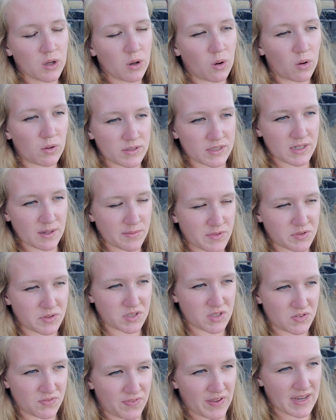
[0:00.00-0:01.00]
hold it up to
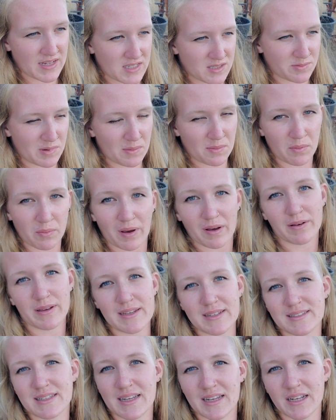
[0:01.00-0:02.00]
his face, maybe while
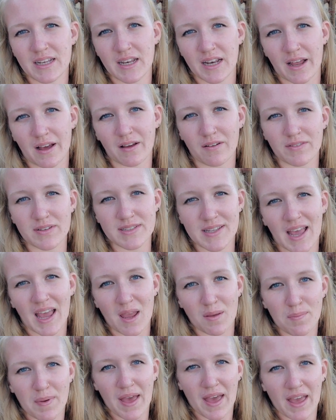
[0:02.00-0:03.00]
he's eating out of his
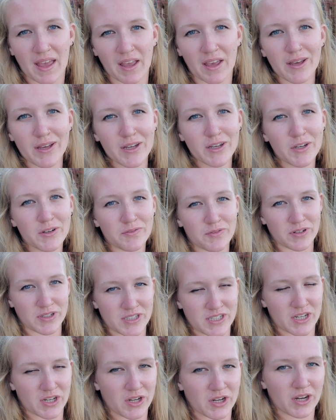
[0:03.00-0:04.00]
hay bag for
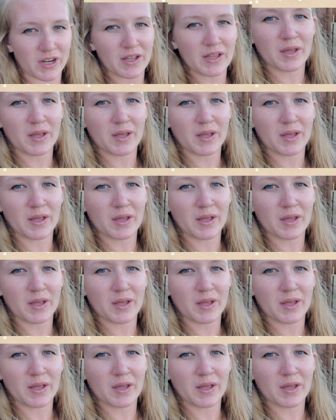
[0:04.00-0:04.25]
dinner,